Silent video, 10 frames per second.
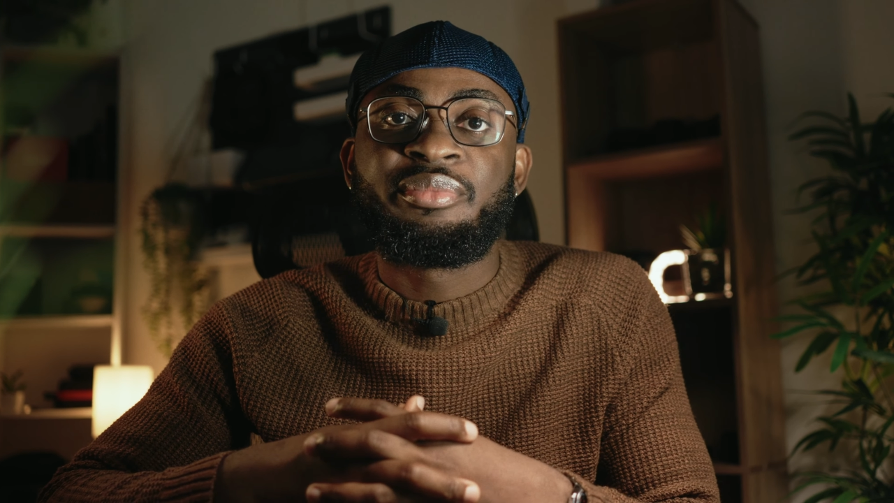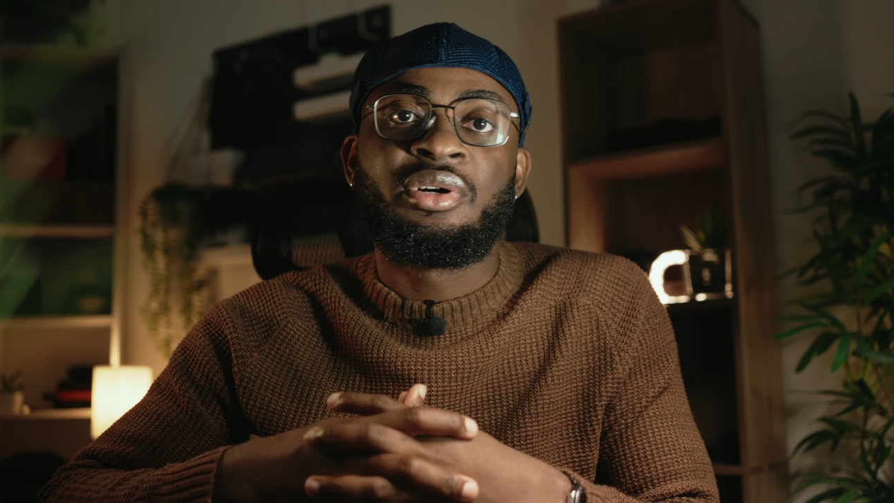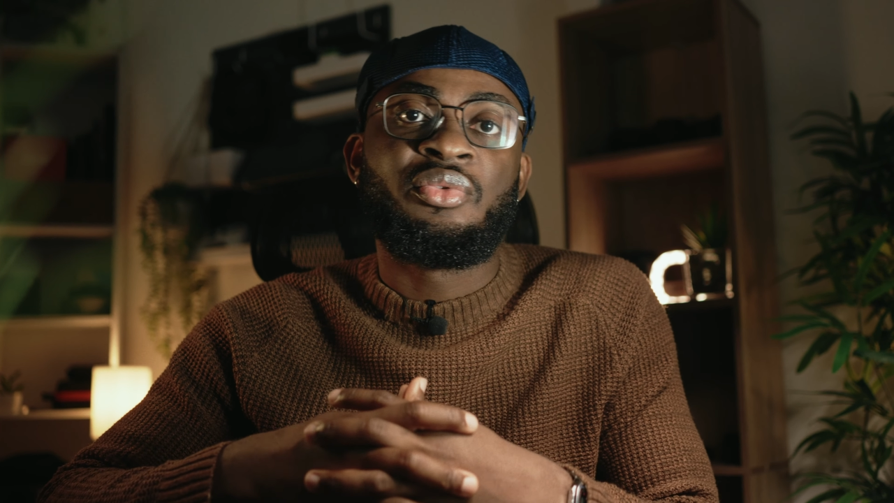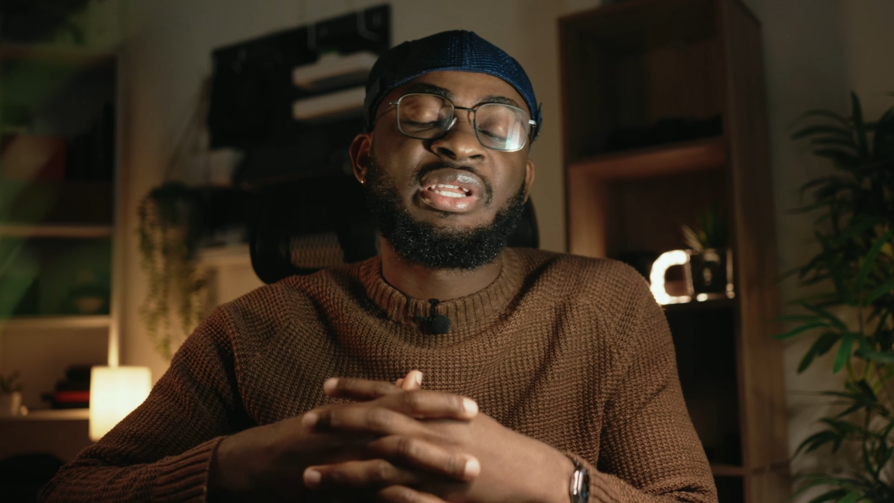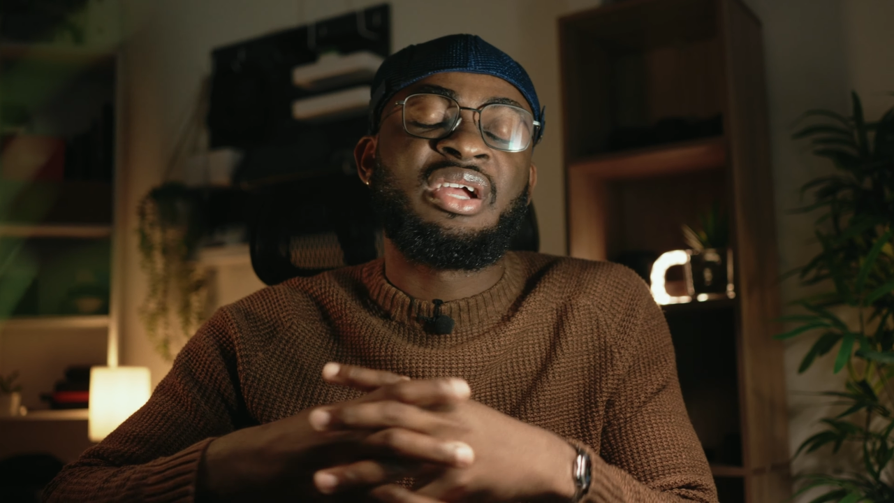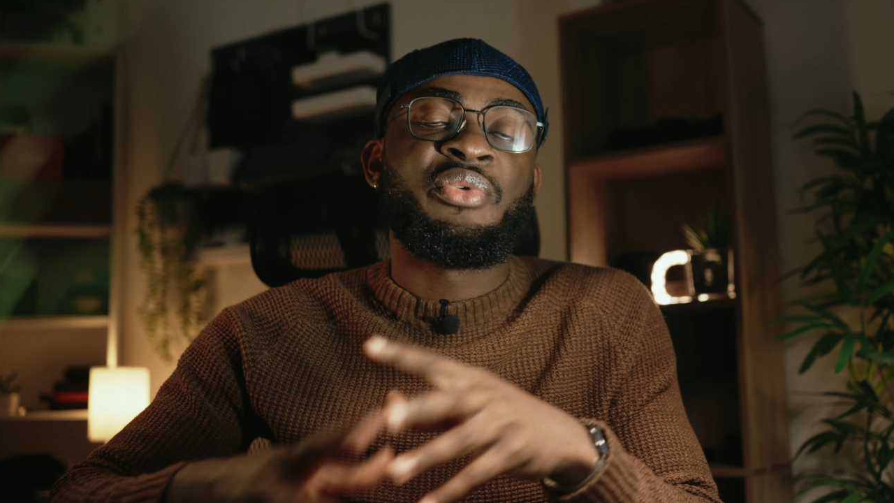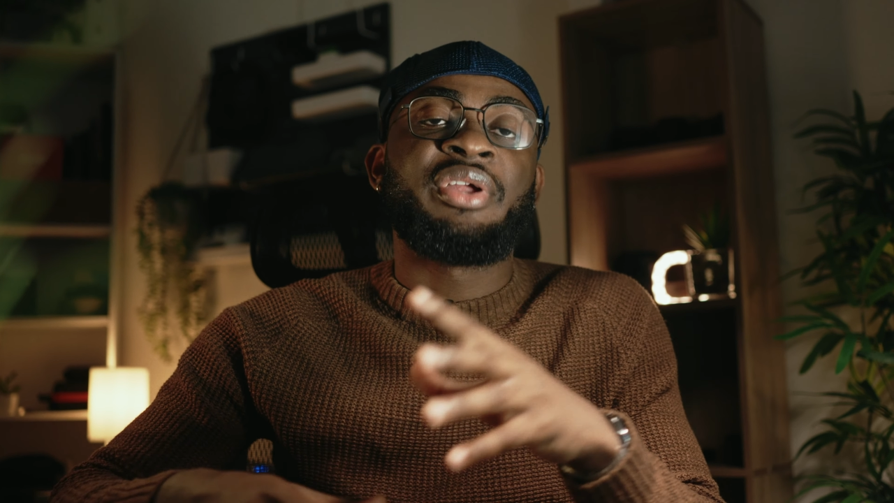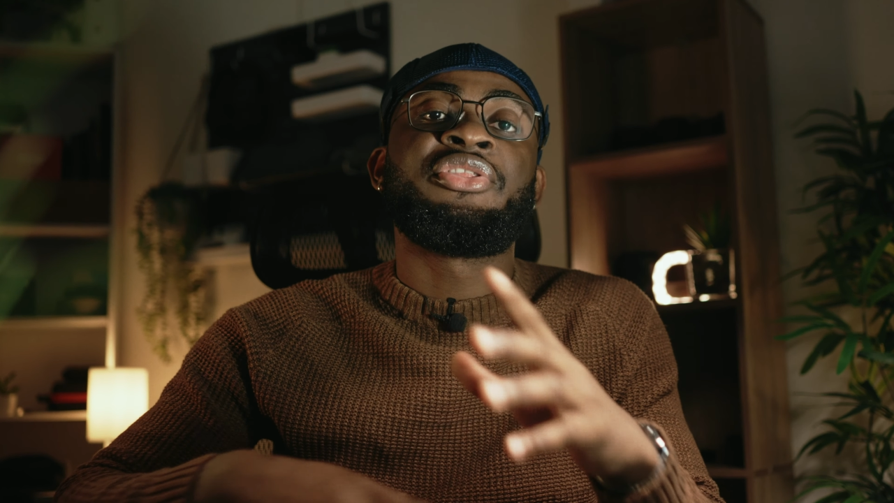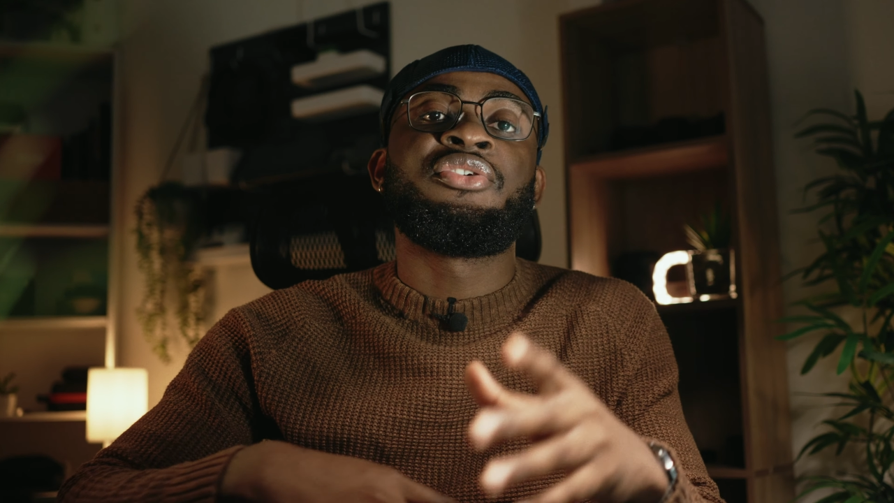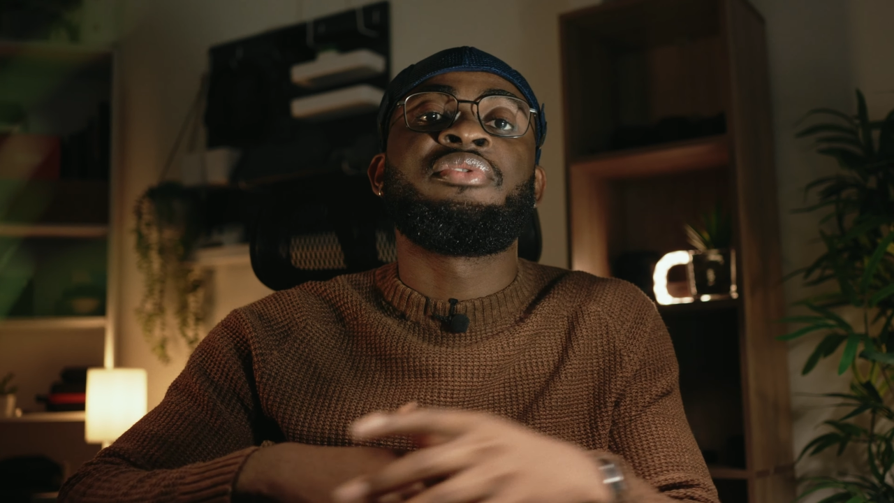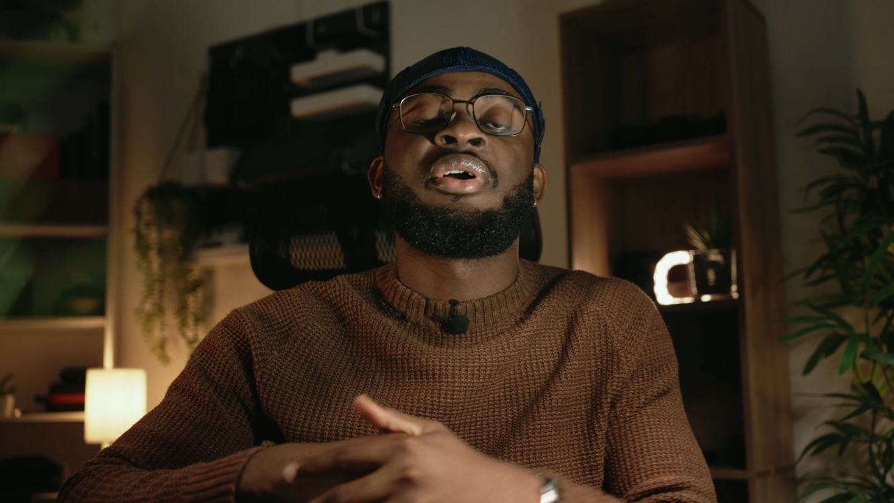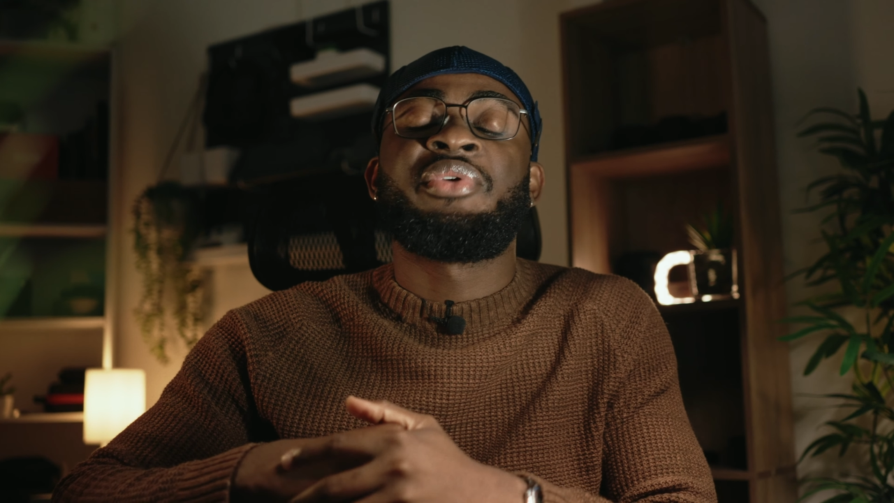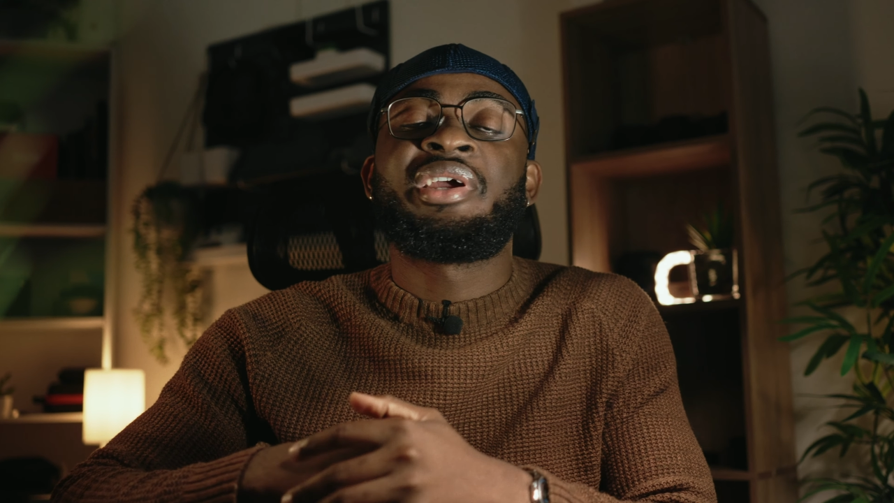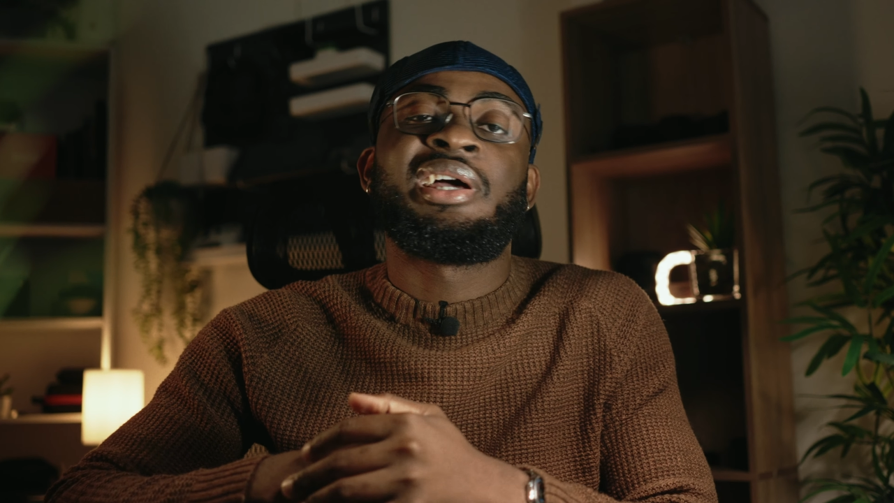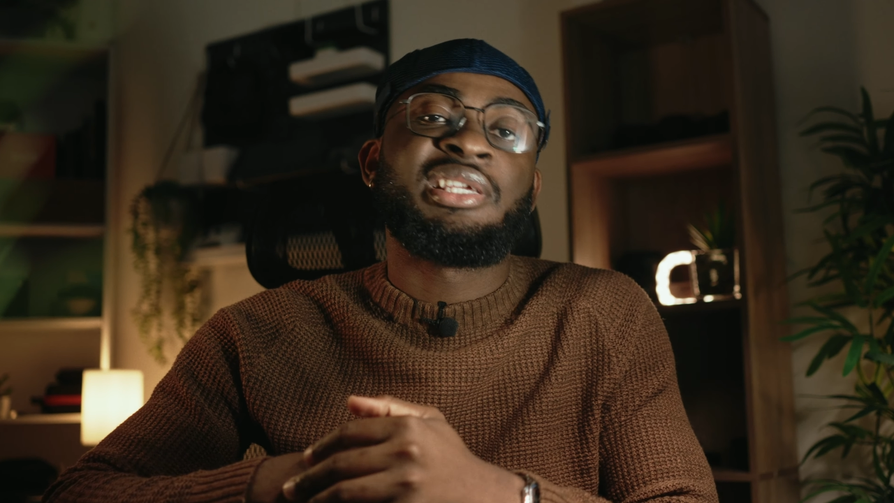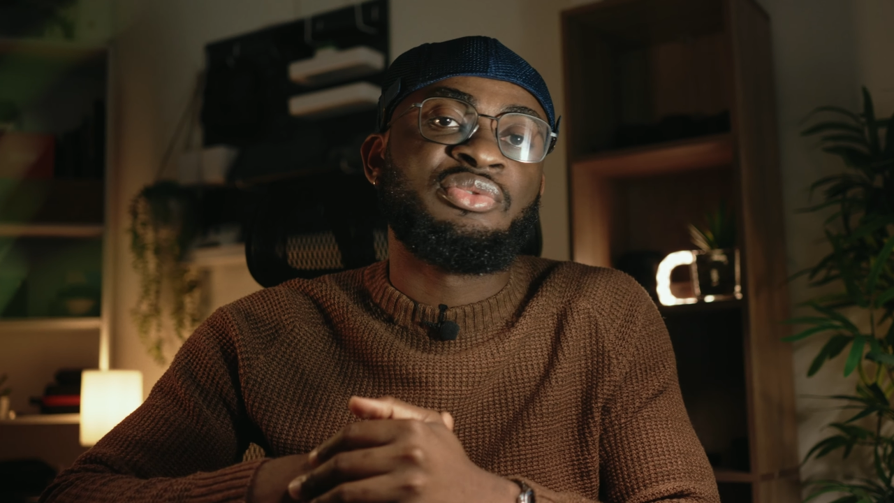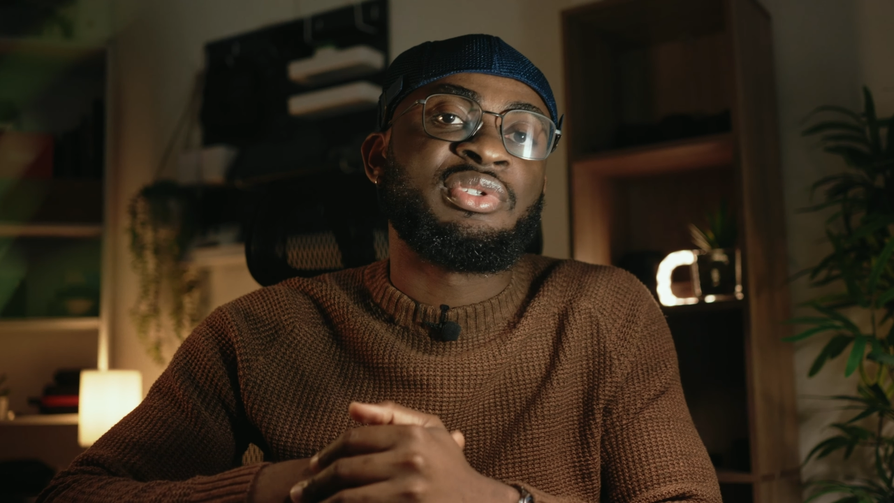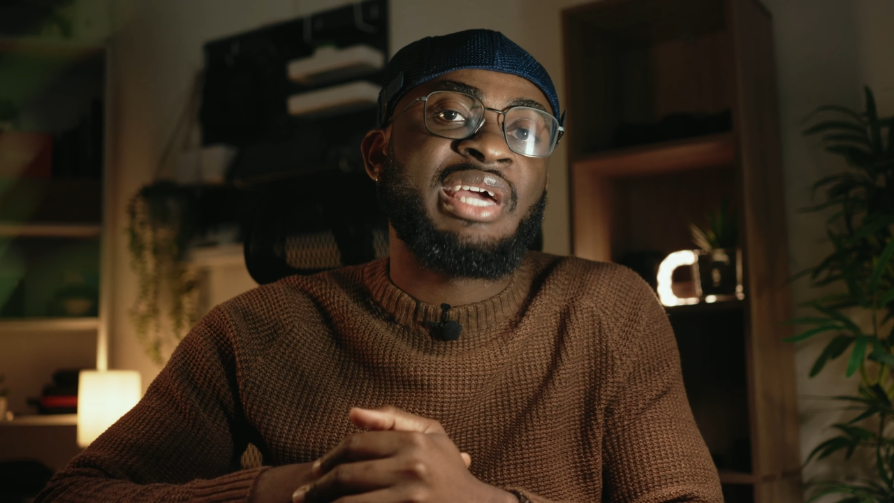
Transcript: but when I read through I realized it was